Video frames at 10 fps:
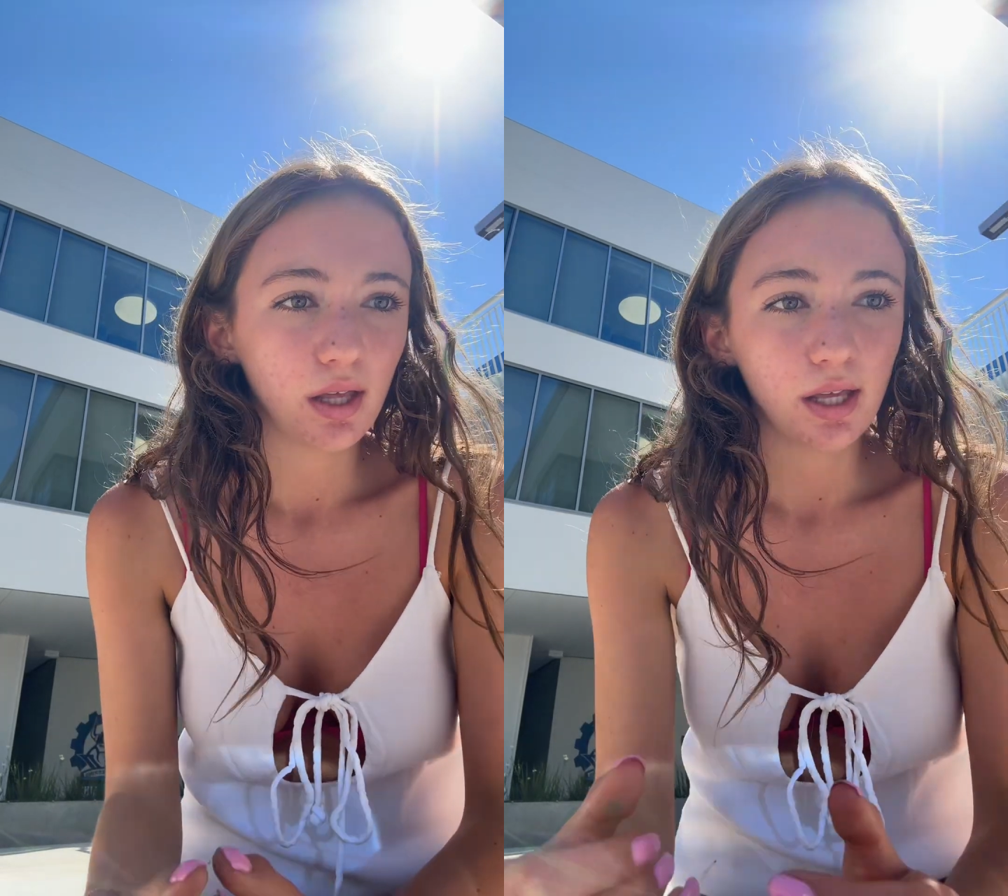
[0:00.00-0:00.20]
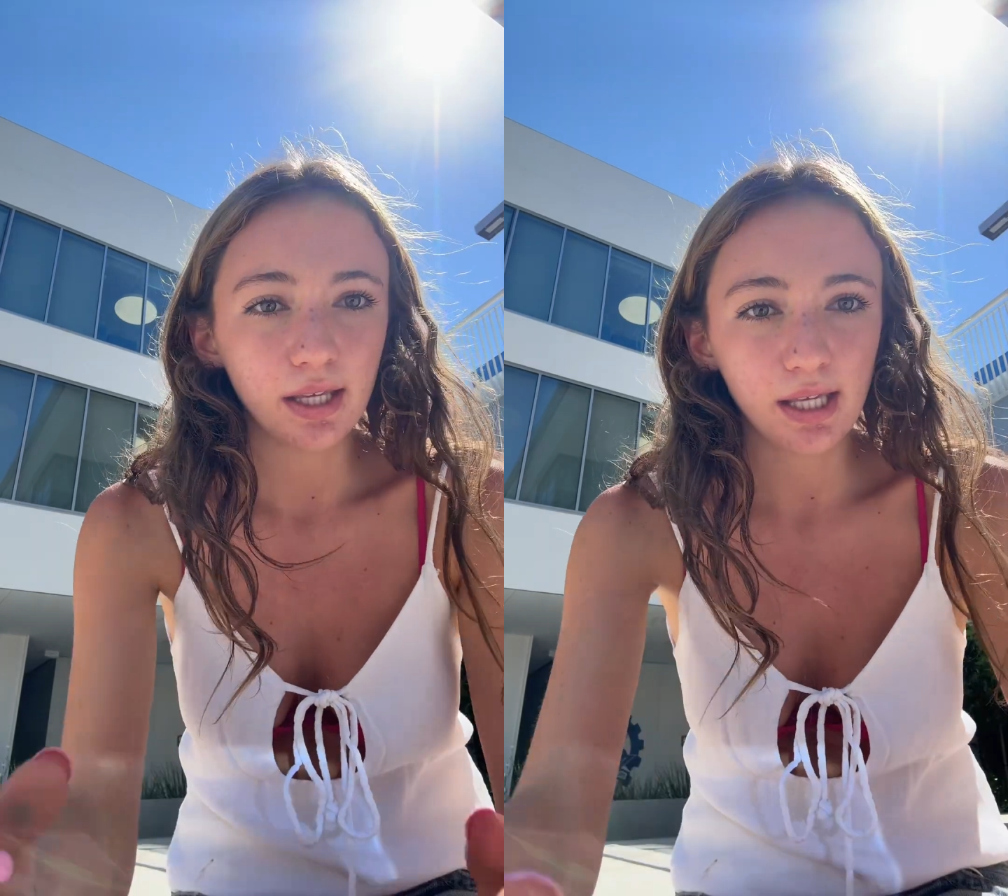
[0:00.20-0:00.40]

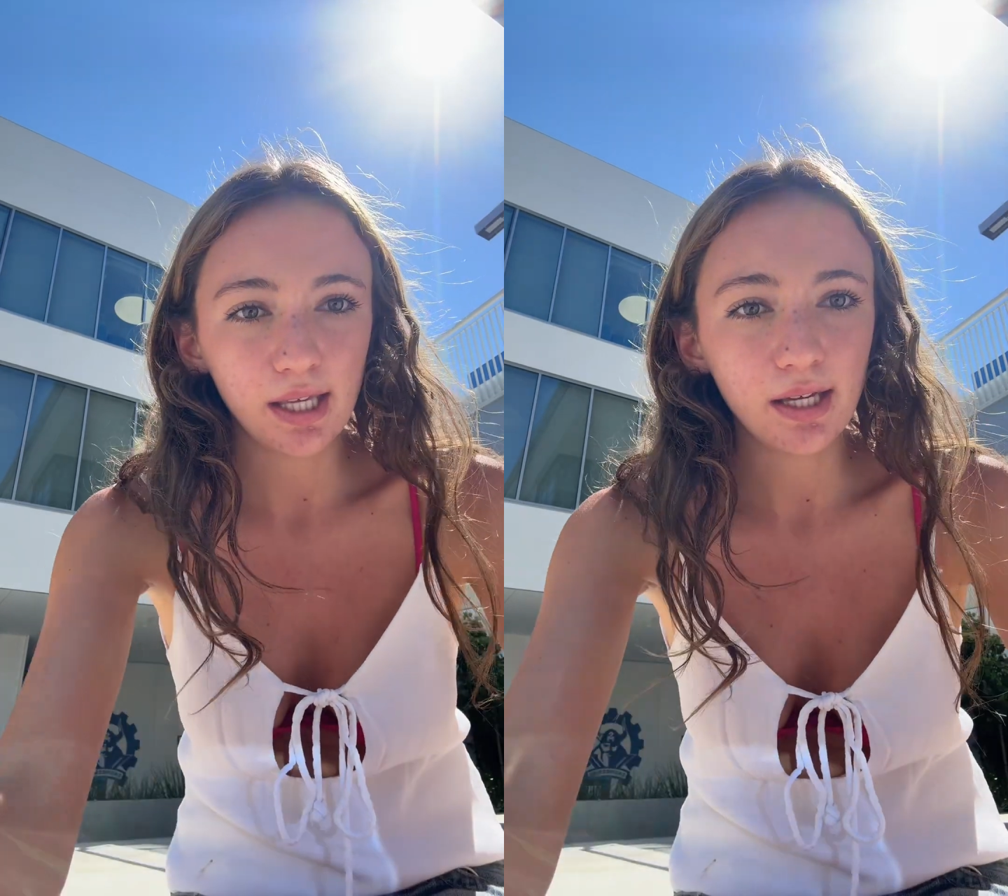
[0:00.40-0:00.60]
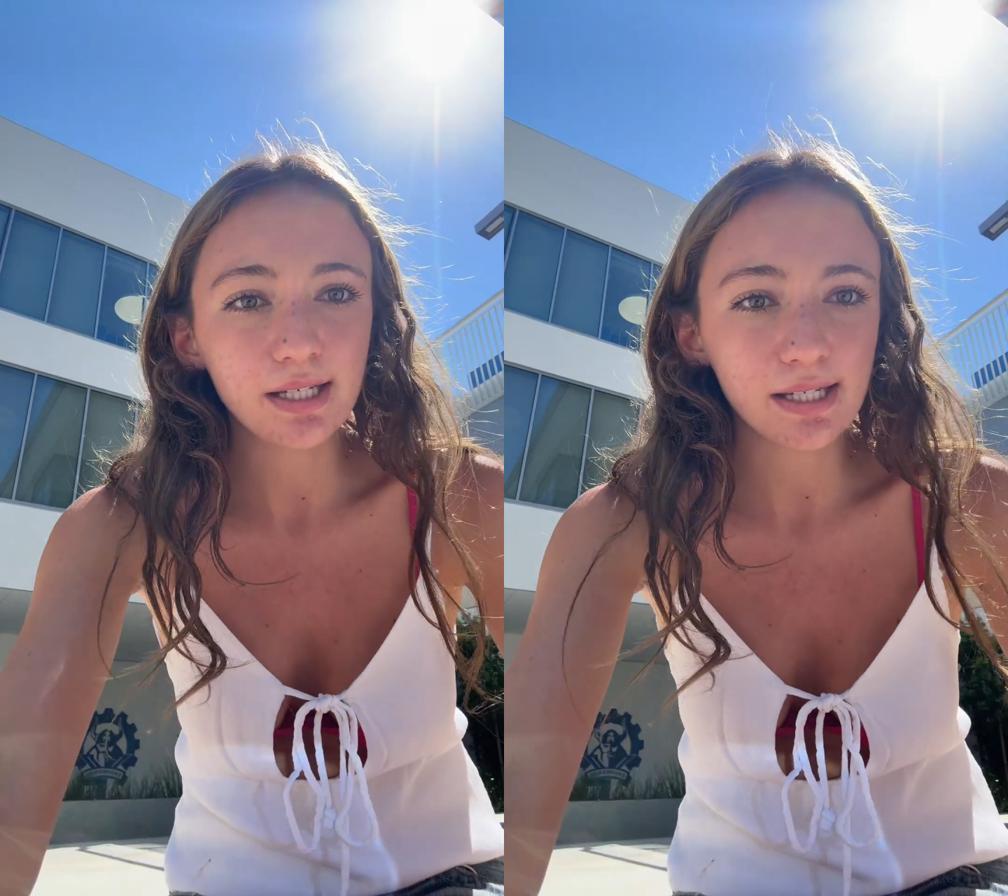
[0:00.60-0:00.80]

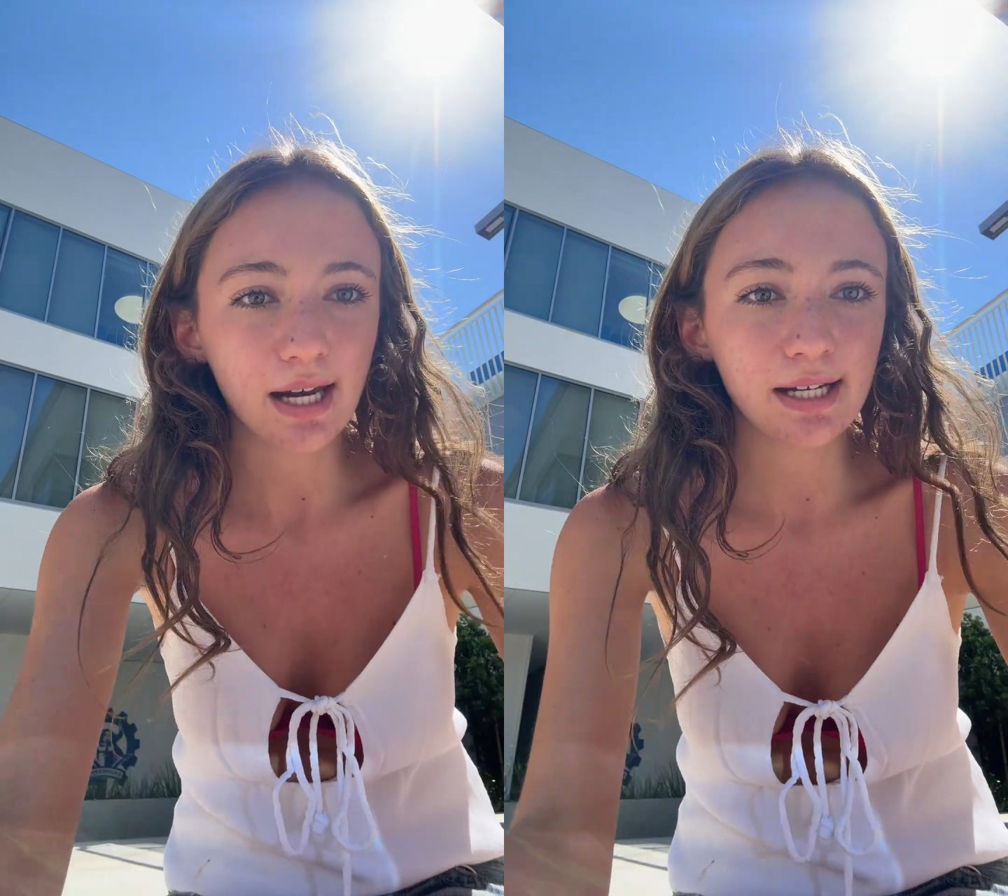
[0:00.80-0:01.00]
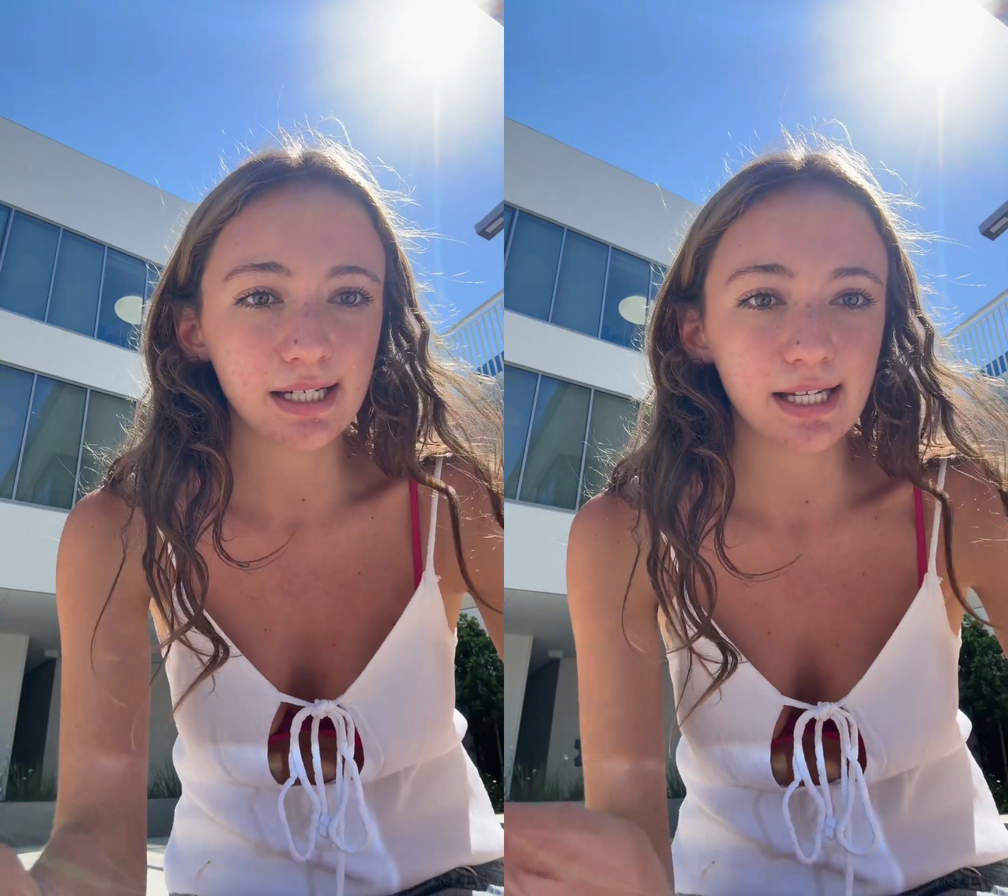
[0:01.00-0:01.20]
He
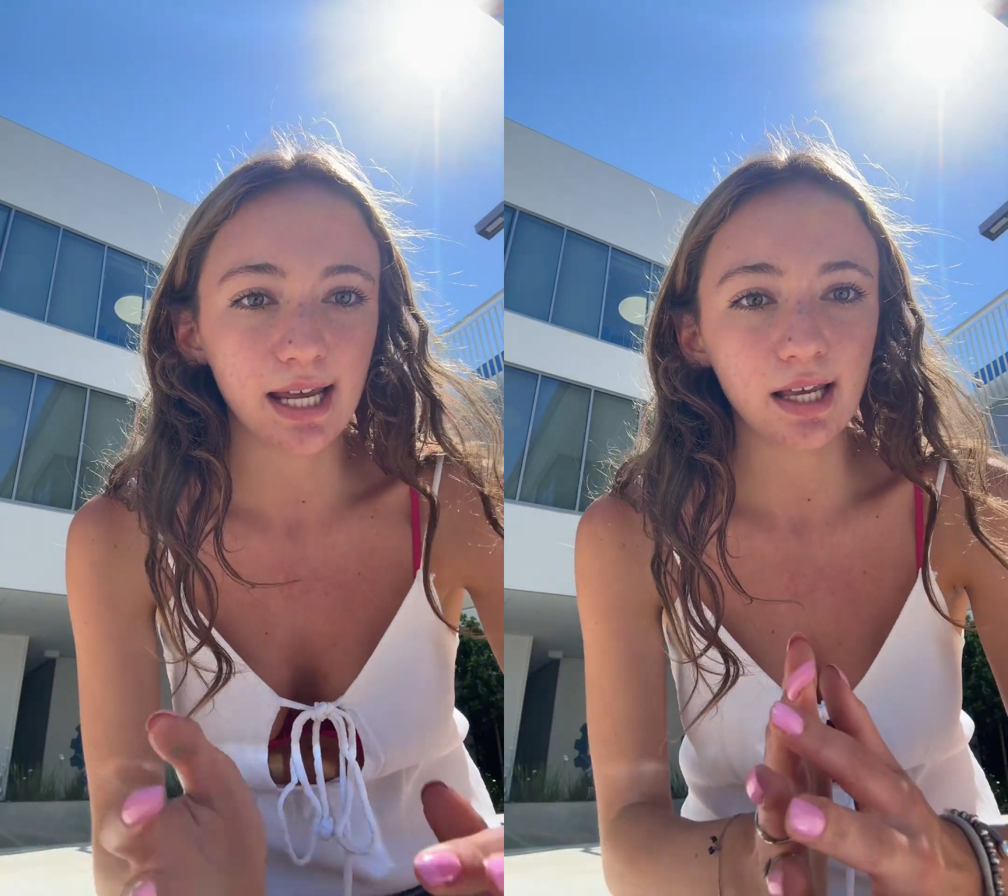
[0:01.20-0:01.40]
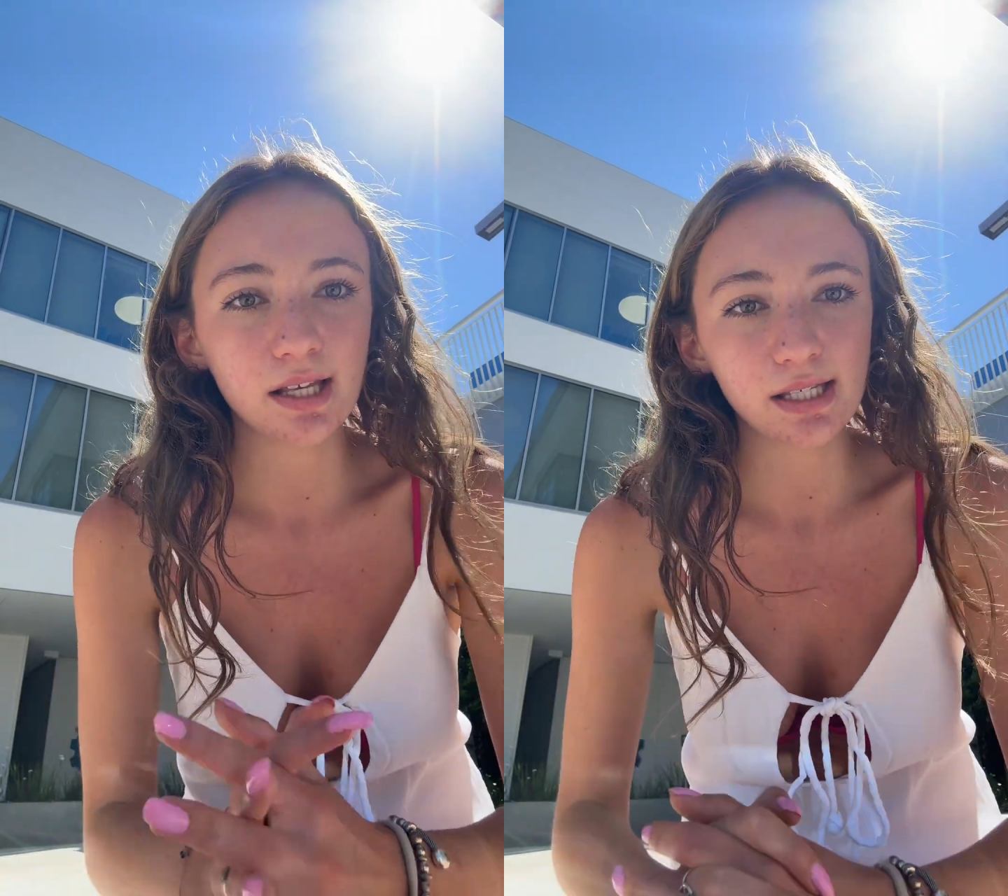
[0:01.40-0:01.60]
decided to
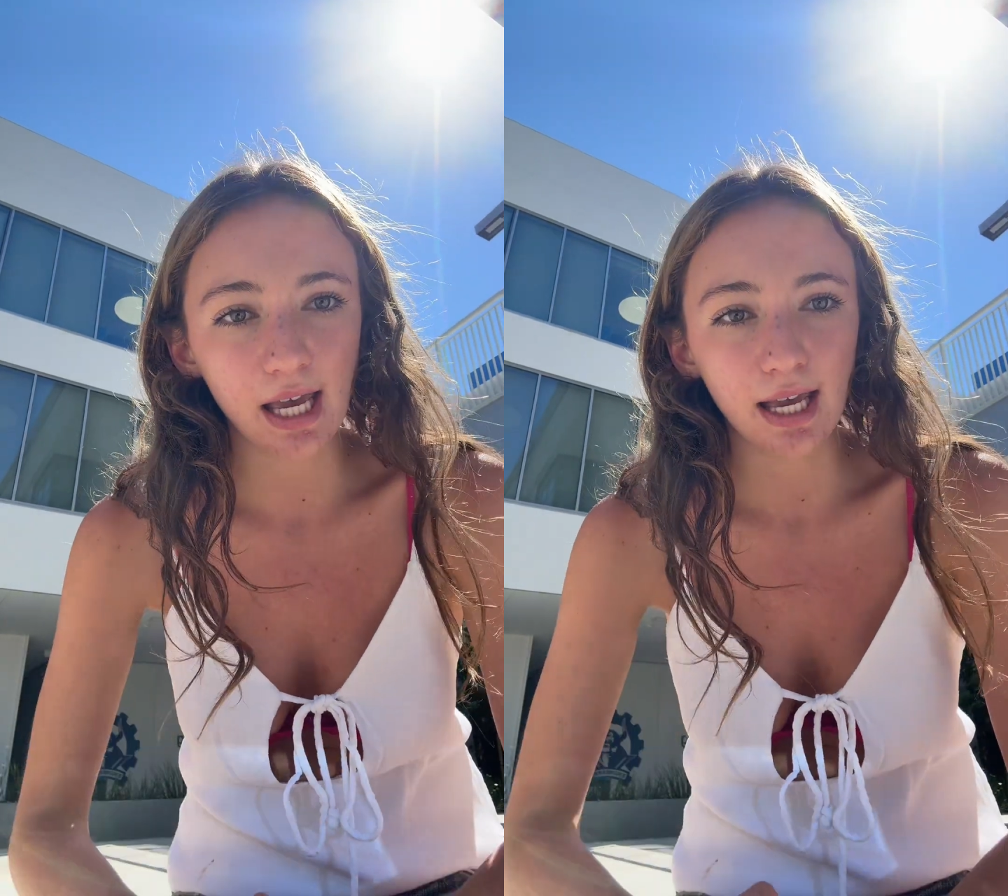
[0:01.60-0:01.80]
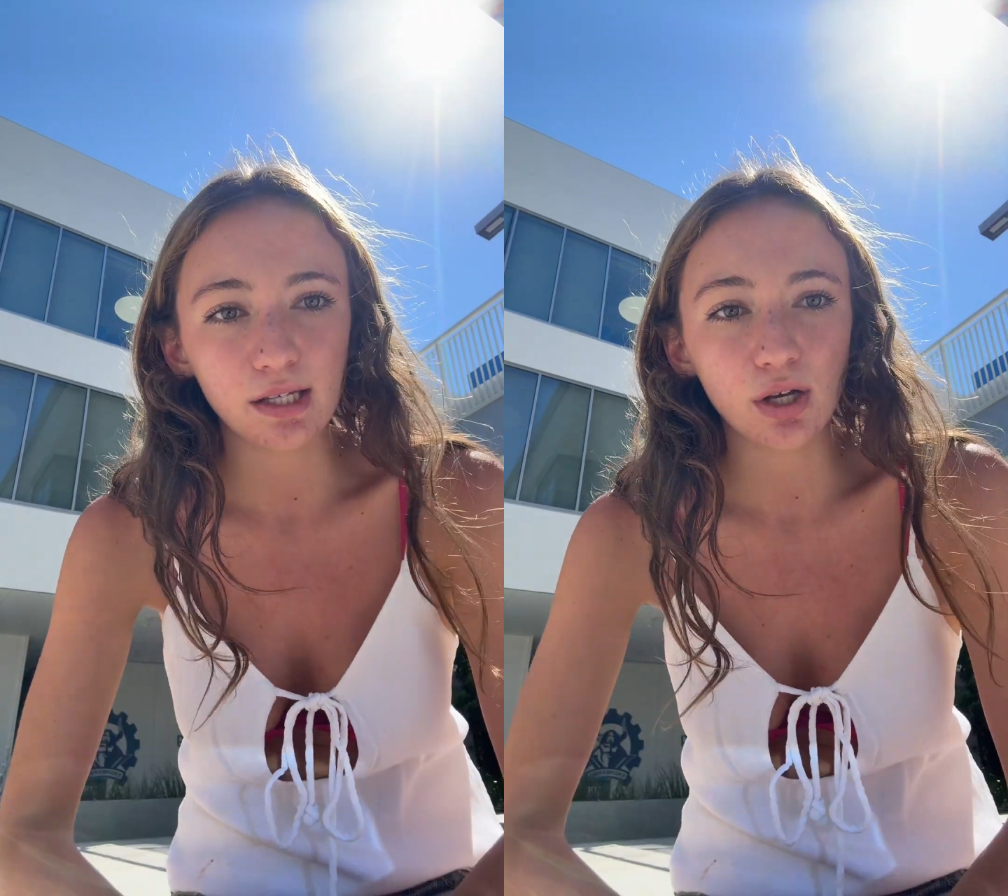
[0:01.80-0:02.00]
take his case